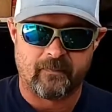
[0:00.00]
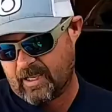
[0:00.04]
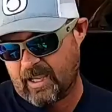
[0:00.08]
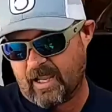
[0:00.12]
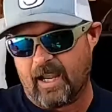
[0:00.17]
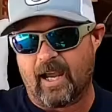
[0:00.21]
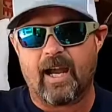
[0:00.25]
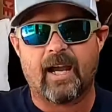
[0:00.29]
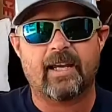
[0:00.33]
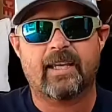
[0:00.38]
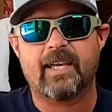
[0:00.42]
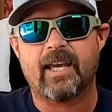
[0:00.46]

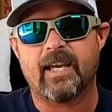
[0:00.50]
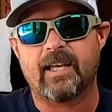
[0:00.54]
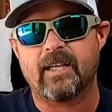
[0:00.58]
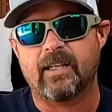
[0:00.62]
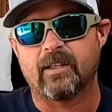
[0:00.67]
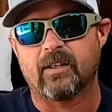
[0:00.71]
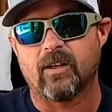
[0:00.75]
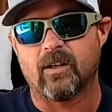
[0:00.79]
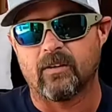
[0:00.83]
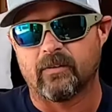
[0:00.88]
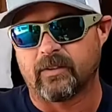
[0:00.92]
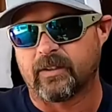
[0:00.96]
I can't
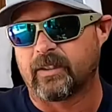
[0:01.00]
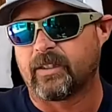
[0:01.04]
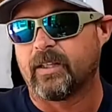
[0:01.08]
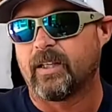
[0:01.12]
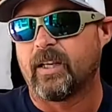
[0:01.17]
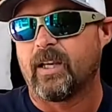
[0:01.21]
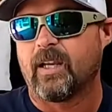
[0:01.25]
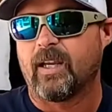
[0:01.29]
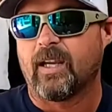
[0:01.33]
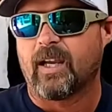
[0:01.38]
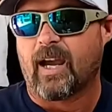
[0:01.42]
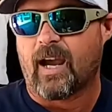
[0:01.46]
get over.
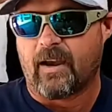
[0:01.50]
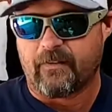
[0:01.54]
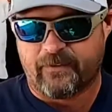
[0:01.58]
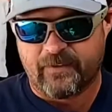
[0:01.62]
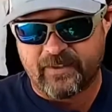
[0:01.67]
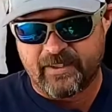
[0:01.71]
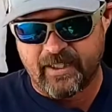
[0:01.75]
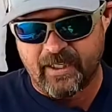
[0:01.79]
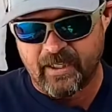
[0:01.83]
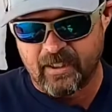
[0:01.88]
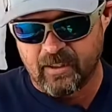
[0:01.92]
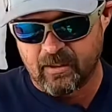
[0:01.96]
I've
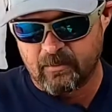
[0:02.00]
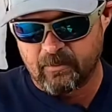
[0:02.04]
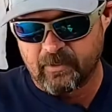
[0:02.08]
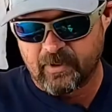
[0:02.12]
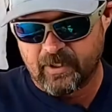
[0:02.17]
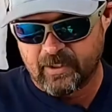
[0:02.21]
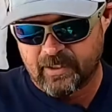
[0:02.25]
seen them.